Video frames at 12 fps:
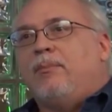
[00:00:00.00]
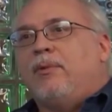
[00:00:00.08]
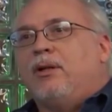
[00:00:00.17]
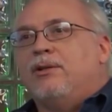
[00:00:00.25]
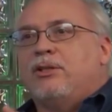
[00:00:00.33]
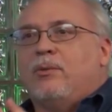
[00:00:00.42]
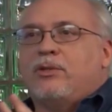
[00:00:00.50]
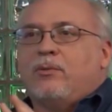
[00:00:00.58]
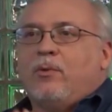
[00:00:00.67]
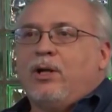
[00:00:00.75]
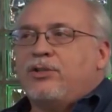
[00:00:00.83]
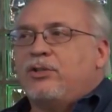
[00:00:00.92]
them, because there was some
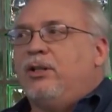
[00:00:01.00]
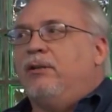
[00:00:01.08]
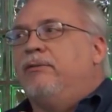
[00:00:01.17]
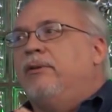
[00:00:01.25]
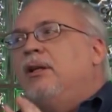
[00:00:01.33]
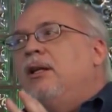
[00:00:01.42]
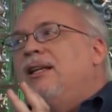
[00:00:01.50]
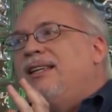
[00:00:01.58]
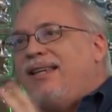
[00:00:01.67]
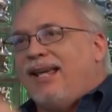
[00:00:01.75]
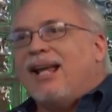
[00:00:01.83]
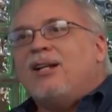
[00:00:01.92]
question of,
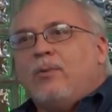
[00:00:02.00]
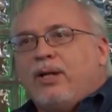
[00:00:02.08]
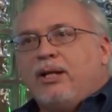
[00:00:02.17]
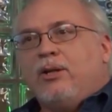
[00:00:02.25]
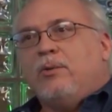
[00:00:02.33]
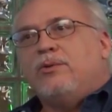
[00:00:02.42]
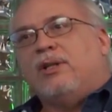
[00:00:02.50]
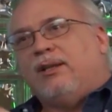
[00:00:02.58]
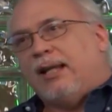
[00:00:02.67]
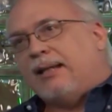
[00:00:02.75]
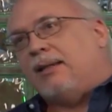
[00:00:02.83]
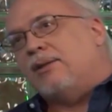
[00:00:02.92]
can we use the
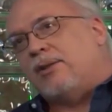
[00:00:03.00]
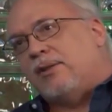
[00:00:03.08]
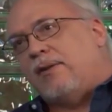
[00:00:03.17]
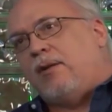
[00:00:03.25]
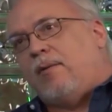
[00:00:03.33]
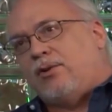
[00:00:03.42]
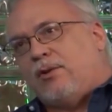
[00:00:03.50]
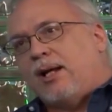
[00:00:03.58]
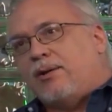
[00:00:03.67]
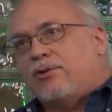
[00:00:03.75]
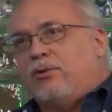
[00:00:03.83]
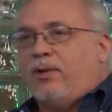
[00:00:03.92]
likenesses of the original
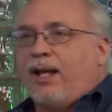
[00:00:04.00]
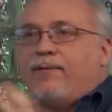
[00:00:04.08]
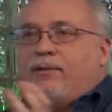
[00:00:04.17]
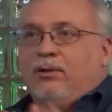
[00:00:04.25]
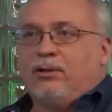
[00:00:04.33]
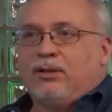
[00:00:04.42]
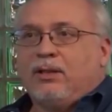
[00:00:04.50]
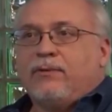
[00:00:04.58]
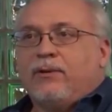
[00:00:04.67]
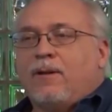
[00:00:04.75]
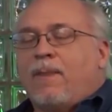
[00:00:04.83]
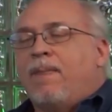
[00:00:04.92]
actors, or do they have to look
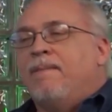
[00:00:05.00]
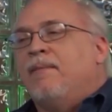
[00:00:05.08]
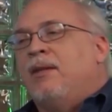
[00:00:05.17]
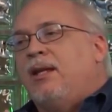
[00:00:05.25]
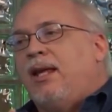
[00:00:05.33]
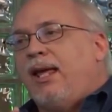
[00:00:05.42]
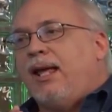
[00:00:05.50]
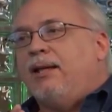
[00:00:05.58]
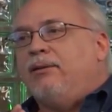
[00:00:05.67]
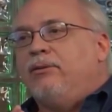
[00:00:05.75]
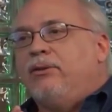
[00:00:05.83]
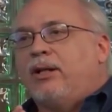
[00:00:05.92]
different?
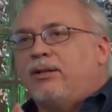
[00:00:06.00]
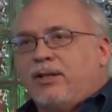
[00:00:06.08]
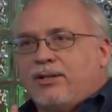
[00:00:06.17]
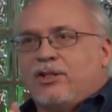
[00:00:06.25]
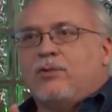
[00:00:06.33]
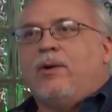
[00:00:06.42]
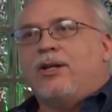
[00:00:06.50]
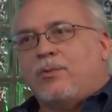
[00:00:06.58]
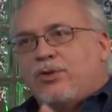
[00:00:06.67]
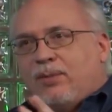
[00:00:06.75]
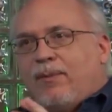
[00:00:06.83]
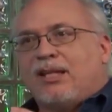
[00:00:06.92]
And the consensus was we
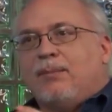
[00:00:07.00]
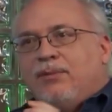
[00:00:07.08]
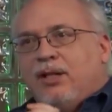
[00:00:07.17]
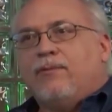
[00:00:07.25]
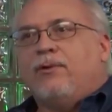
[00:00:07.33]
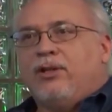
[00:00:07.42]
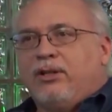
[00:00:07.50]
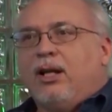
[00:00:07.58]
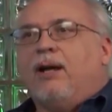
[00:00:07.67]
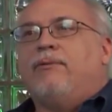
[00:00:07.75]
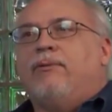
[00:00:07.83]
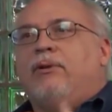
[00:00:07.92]
should make them different
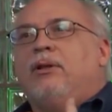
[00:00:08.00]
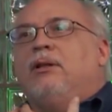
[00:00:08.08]
enough